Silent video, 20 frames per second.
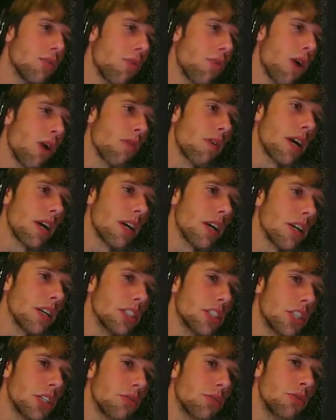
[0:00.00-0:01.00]
Did the Walrider
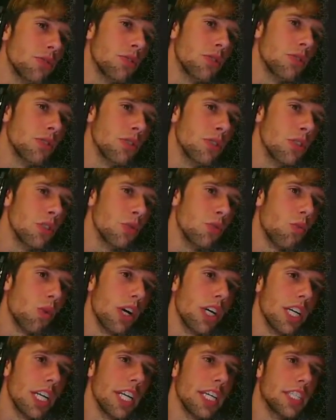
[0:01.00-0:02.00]
hurt you?
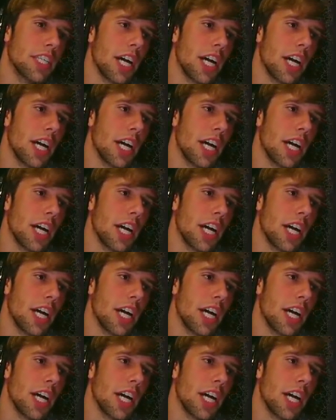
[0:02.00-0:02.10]
Where did